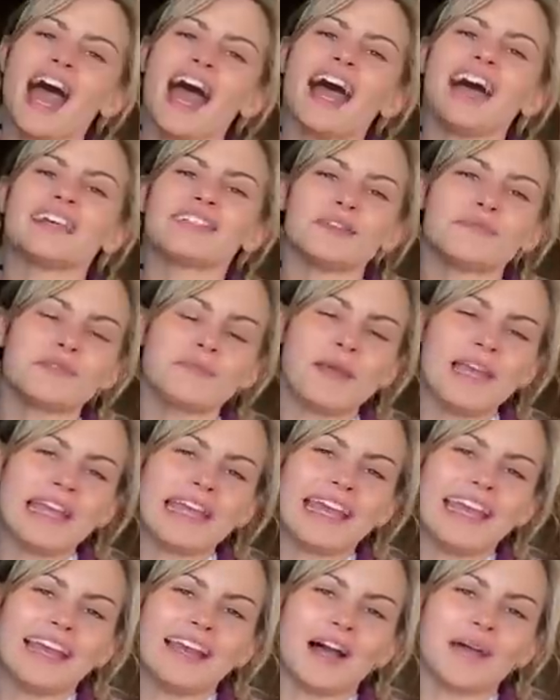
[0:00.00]
As I'm
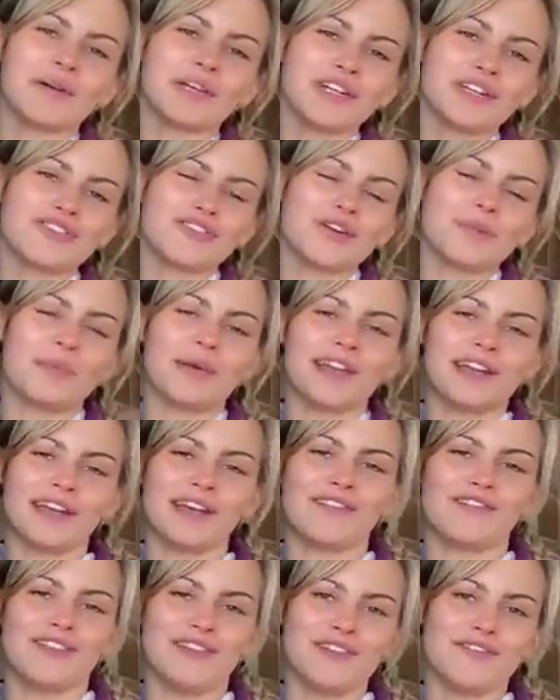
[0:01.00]
speaking, I'm gonna drop in
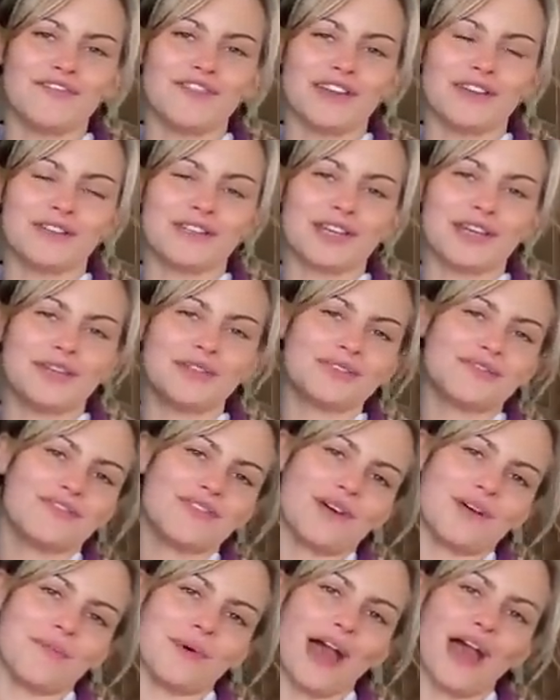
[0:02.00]
a few photos
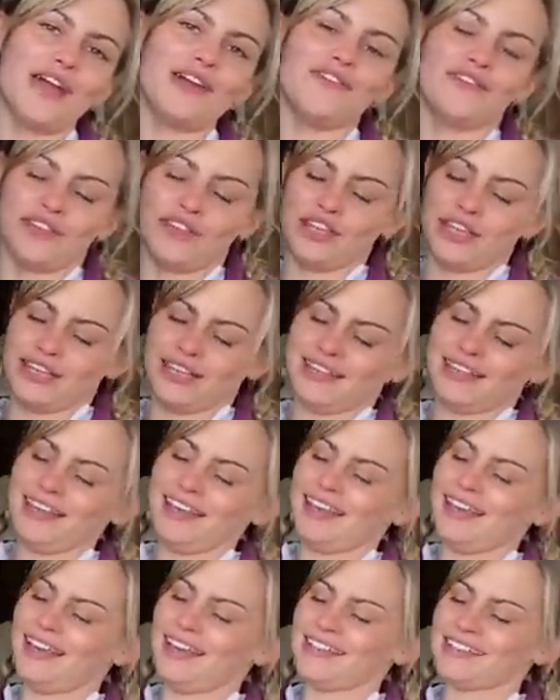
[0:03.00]
from over the
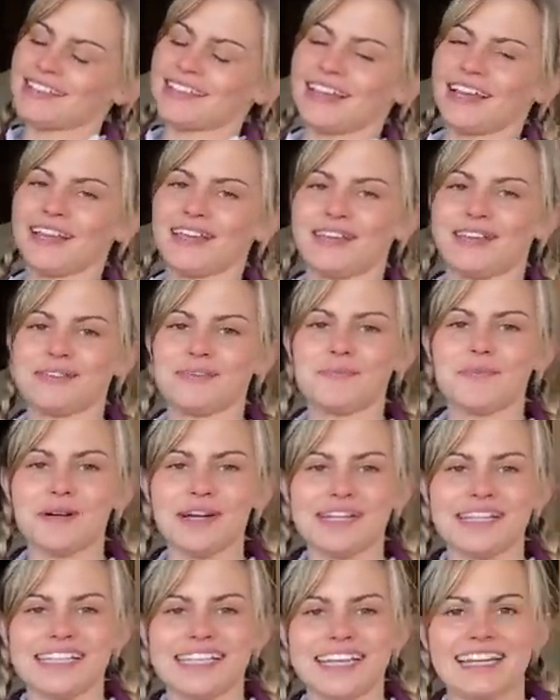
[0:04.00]
years. Thank you,
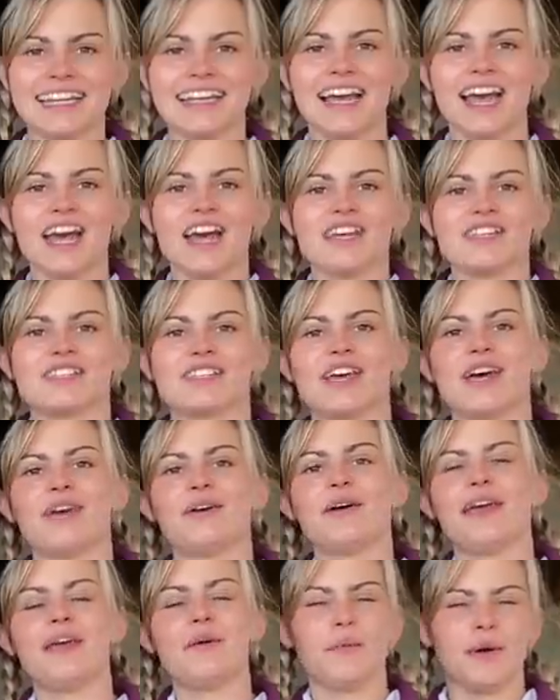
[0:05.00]
Spritey. So
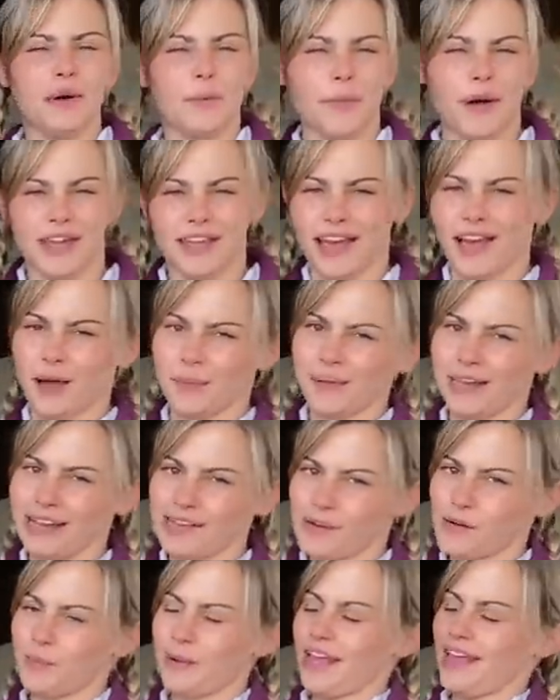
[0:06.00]
it will break it up a
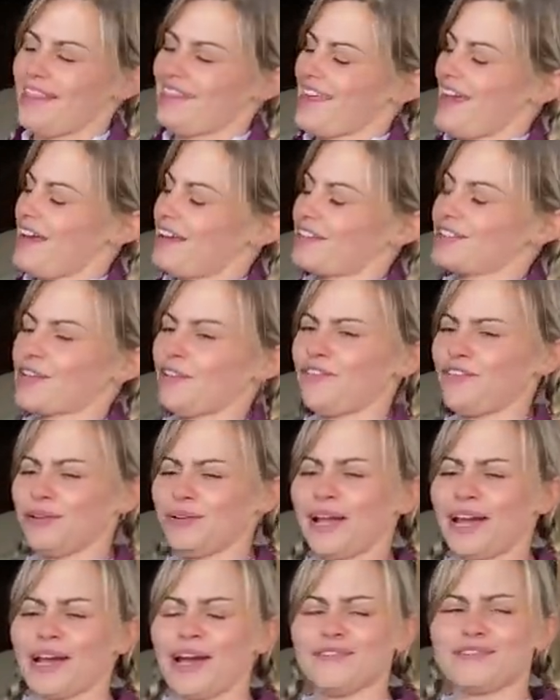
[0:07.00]
little bit there, because I
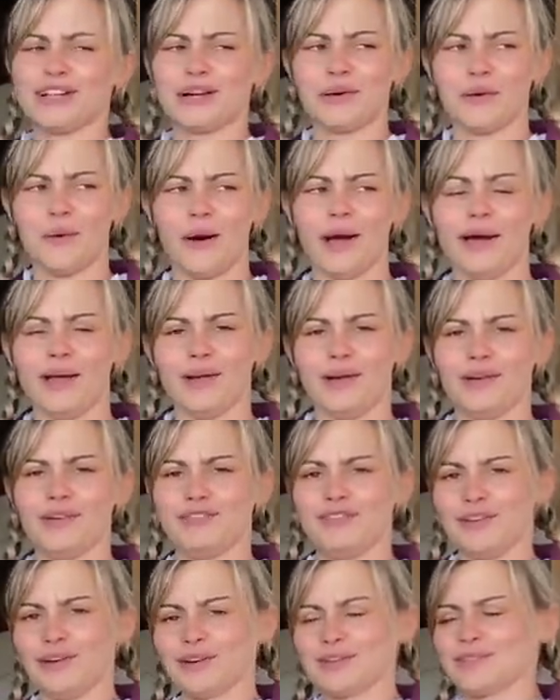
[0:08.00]
feel like I've done quite a lot
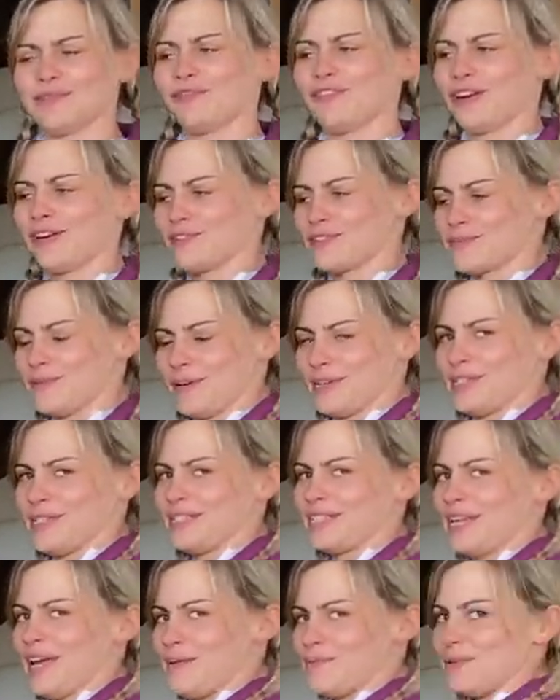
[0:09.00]
of vlogs in front of
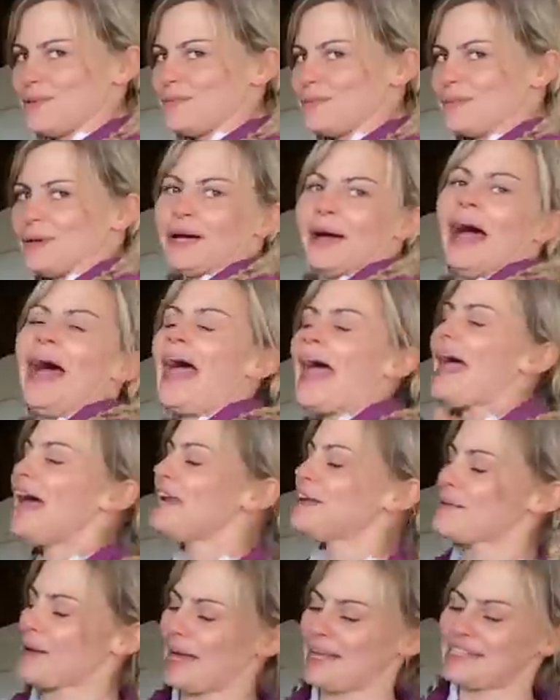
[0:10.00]
Spritey's stable. But
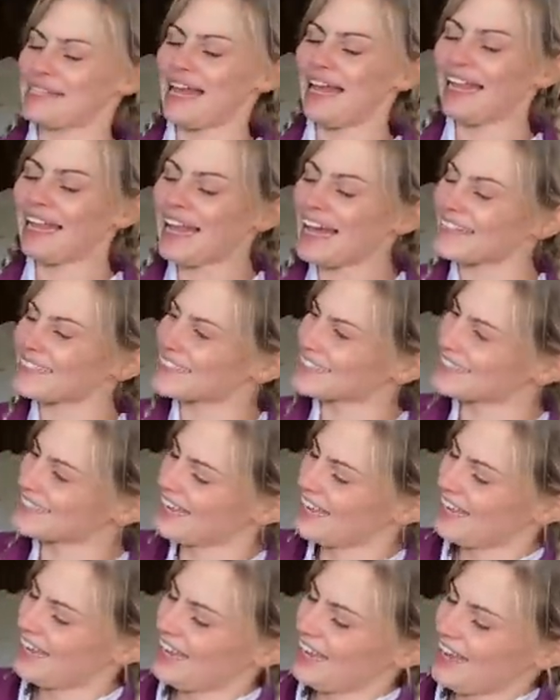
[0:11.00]
anyways, let's